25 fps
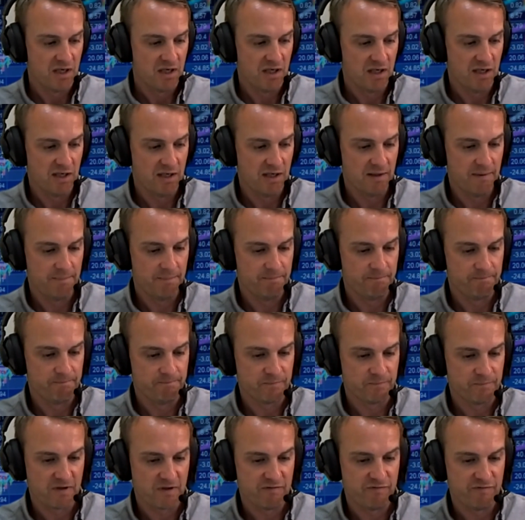
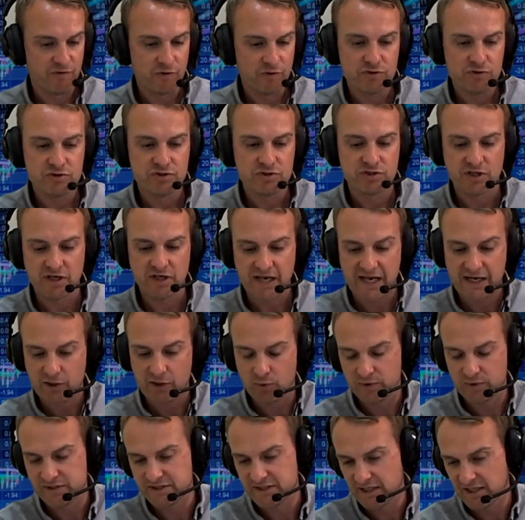funds and
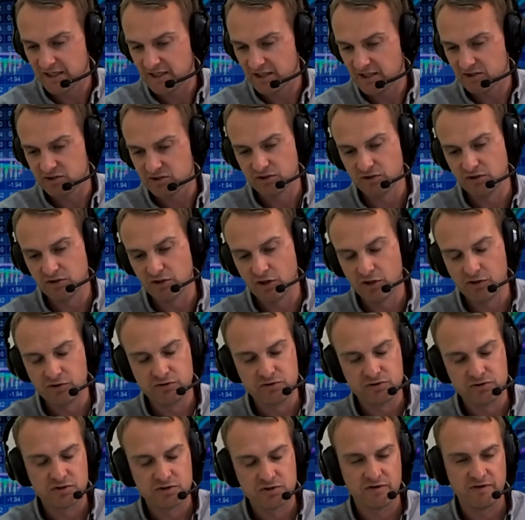equities,
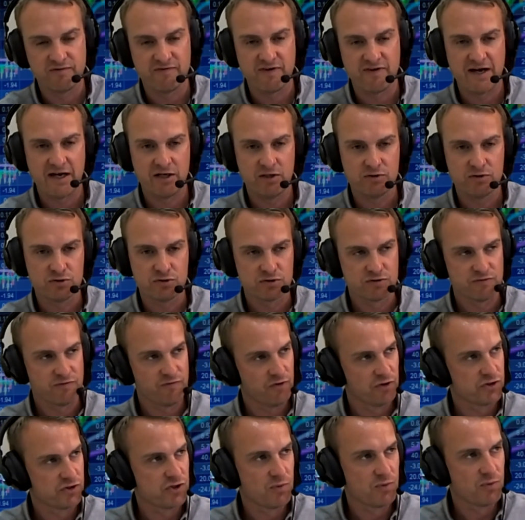and the value does
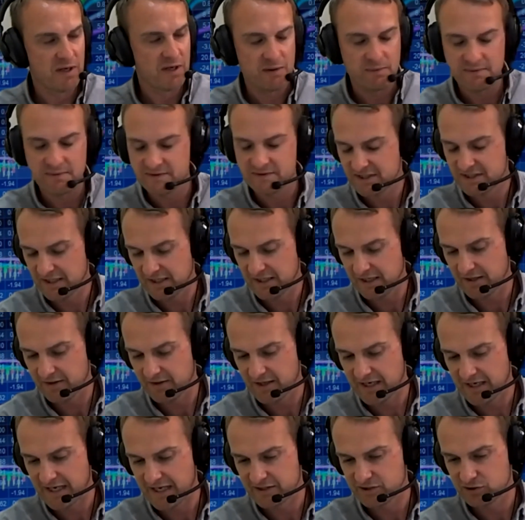fluctuate. We've seen it
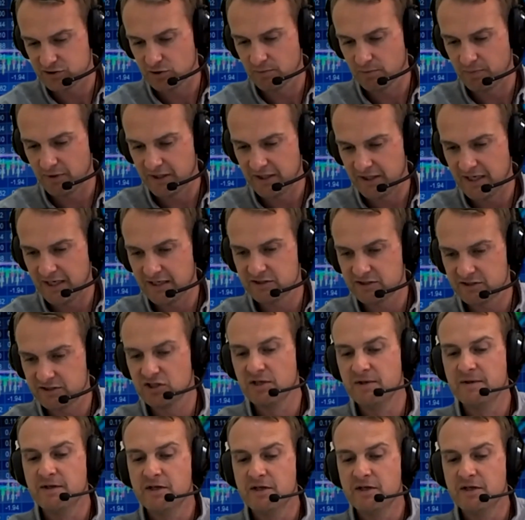the last couple of years.